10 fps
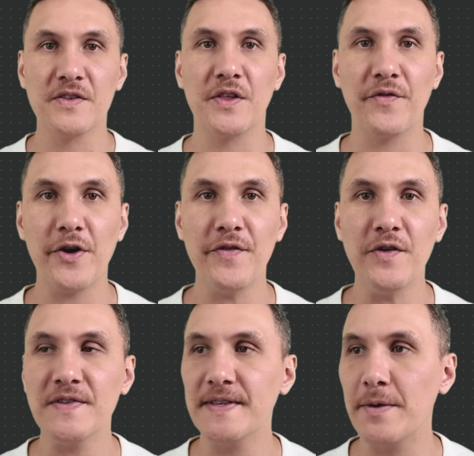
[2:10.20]
So the very
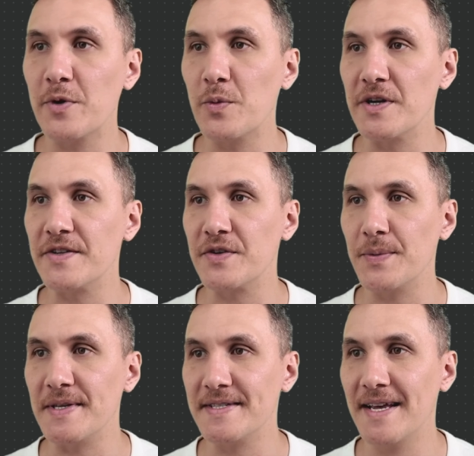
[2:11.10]
first thing that we want to
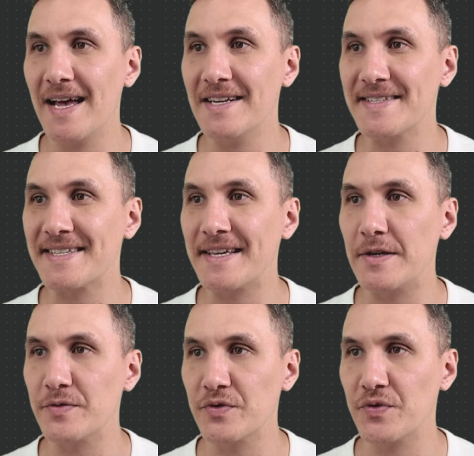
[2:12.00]
do is to add a
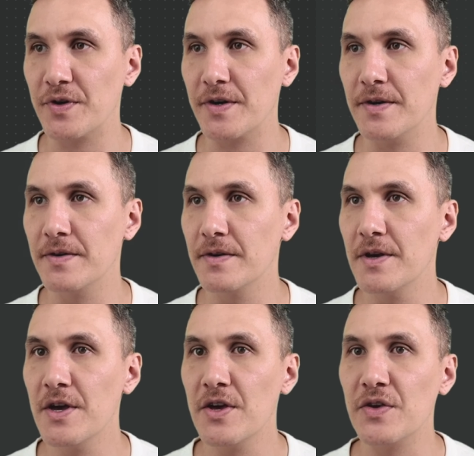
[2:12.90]
scheduled trigger.
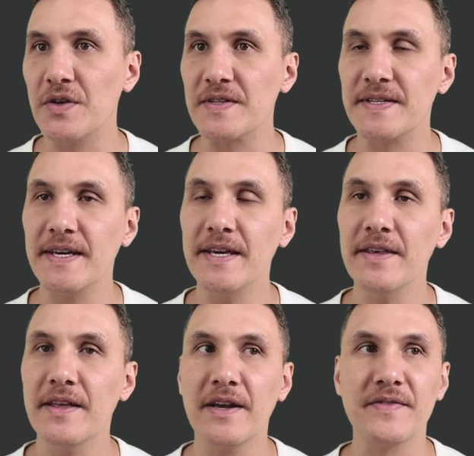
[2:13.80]
You can see
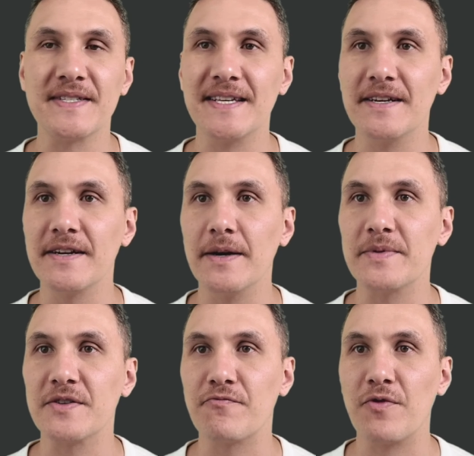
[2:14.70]
here that I've set it up
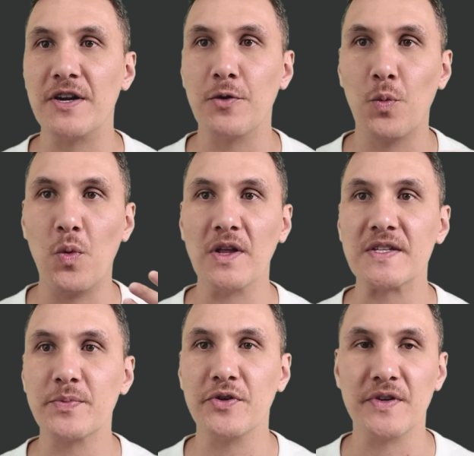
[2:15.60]
to run
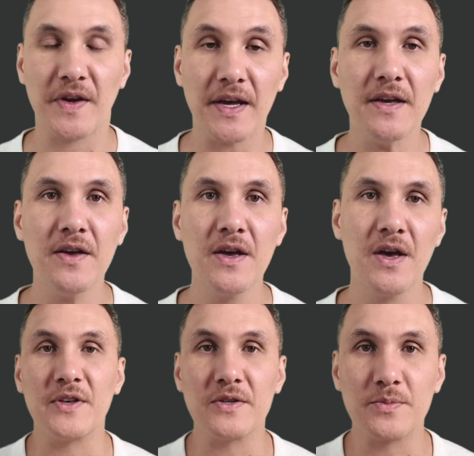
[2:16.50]
once per day
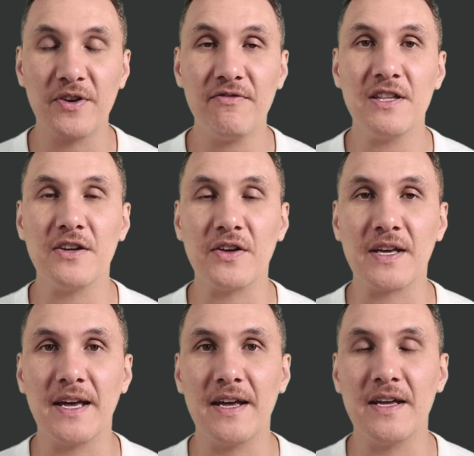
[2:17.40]
because we really don't
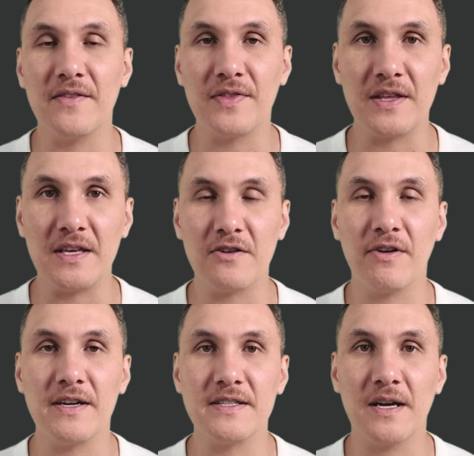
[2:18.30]
care if the
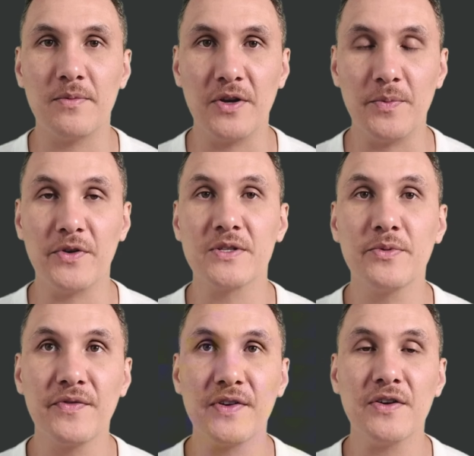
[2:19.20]
creators upload
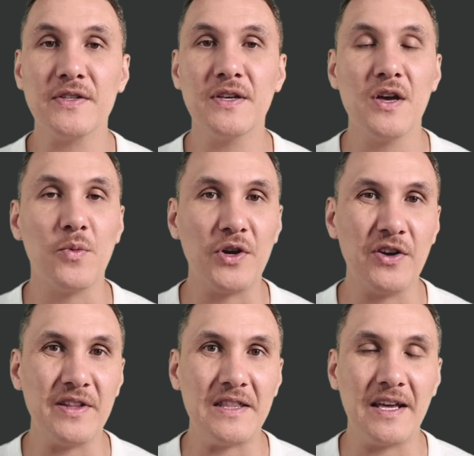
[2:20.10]
multiple videos. We
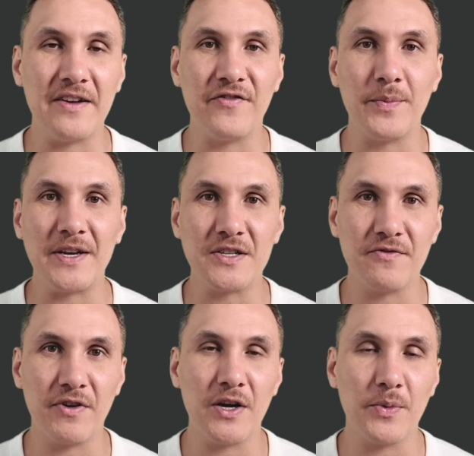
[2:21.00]
don't need that
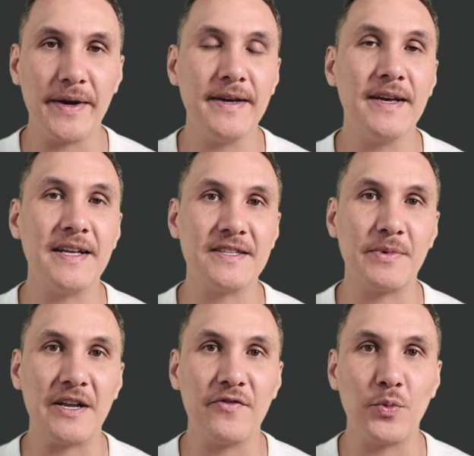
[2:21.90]
information right away. It's
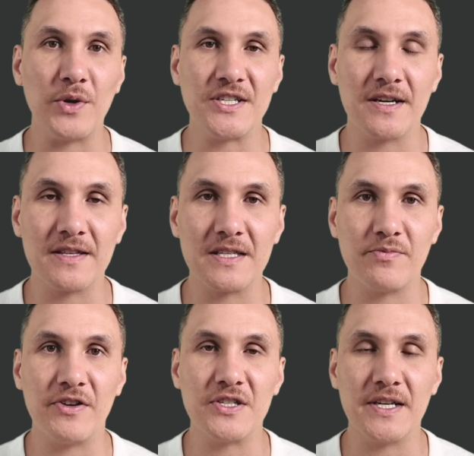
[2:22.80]
whenever we check the
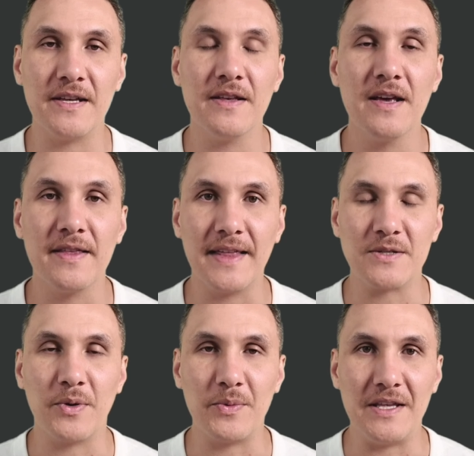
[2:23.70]
spreadsheet,
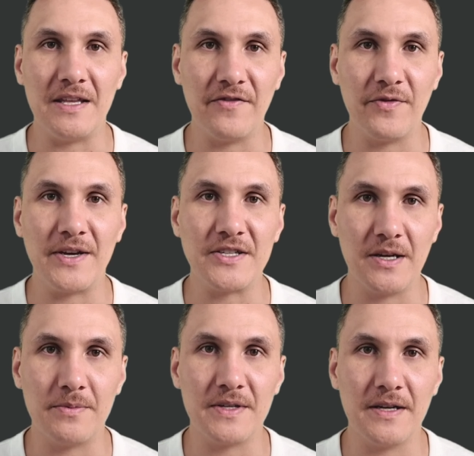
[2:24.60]
that's when we need the information
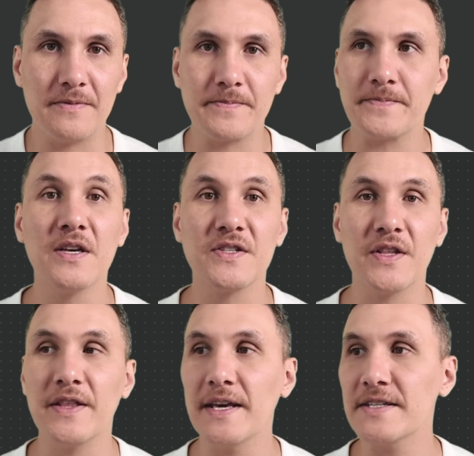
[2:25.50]
updated. So
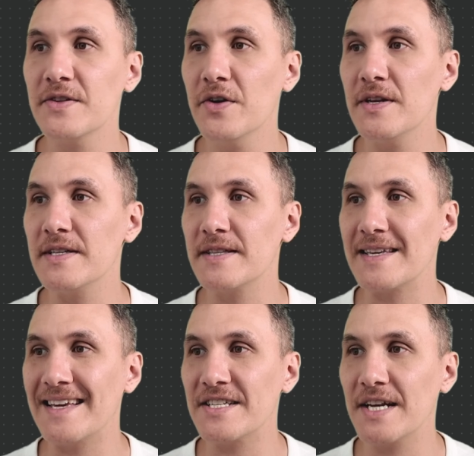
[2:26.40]
the next node is the
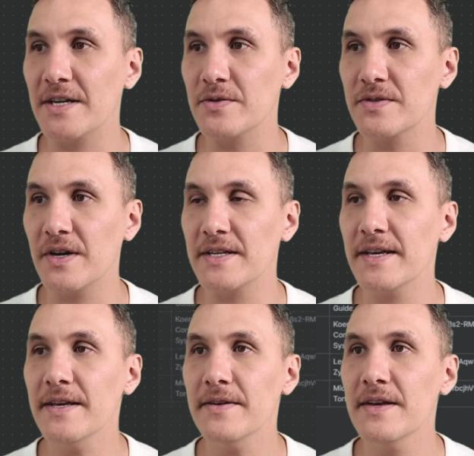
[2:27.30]
get channels
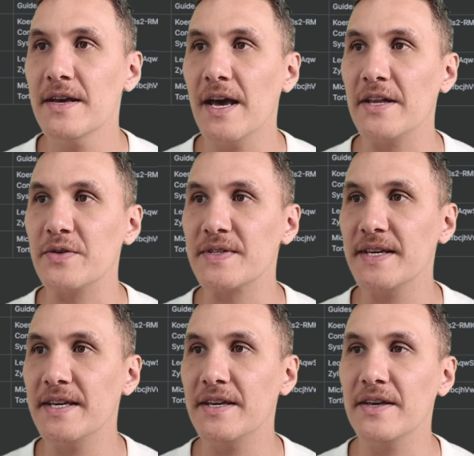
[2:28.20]
ID, and you'll
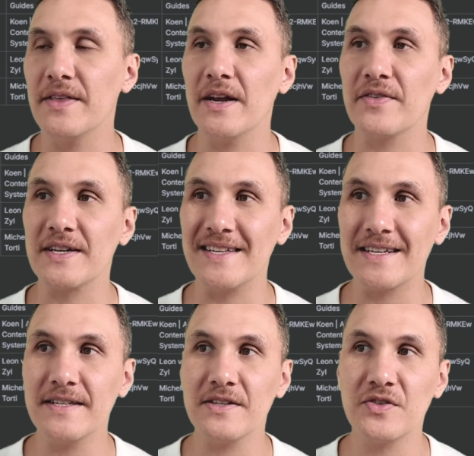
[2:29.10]
see here that I've
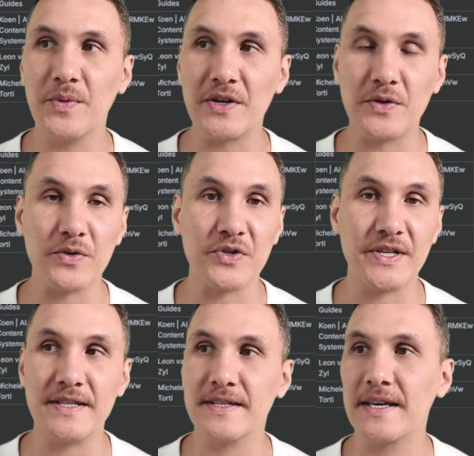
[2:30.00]
connected it to my Google
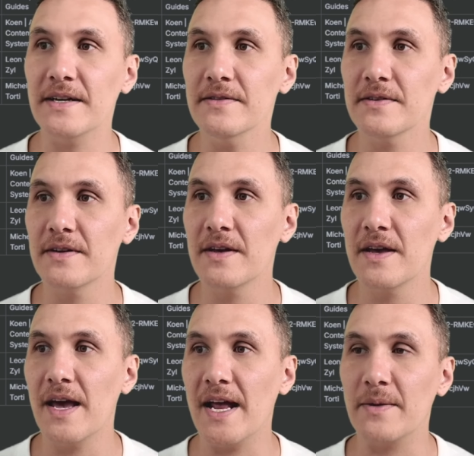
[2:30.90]
Sheets account.
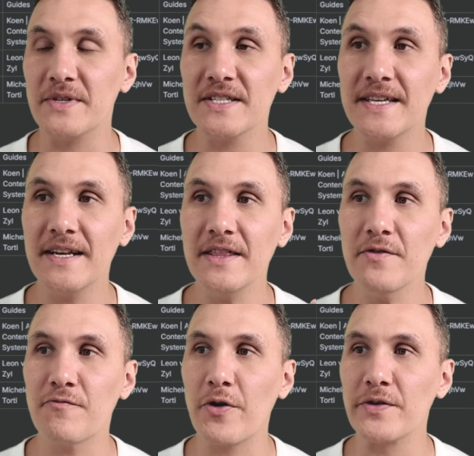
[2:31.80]
And I'm just getting the
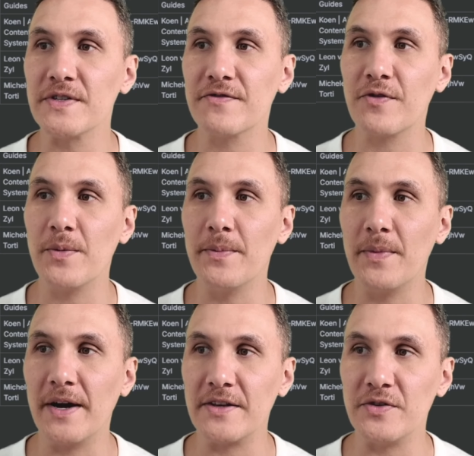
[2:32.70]
rows from
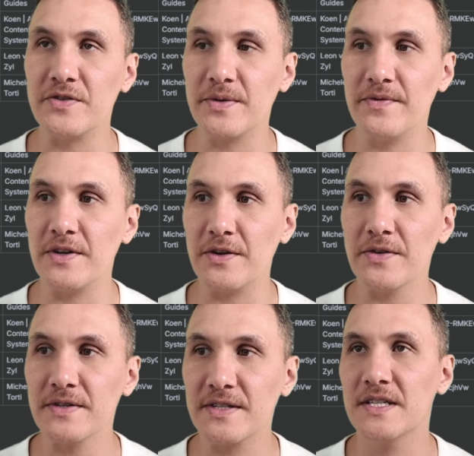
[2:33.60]
my YouTube
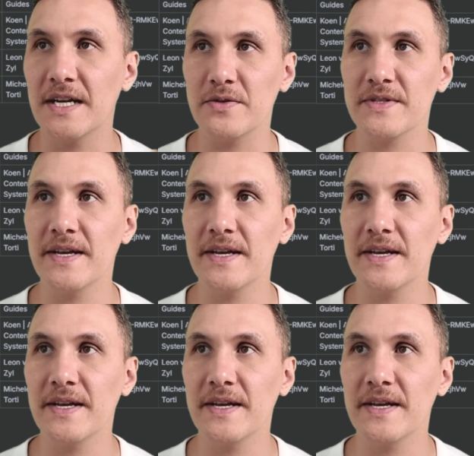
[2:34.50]
videos channels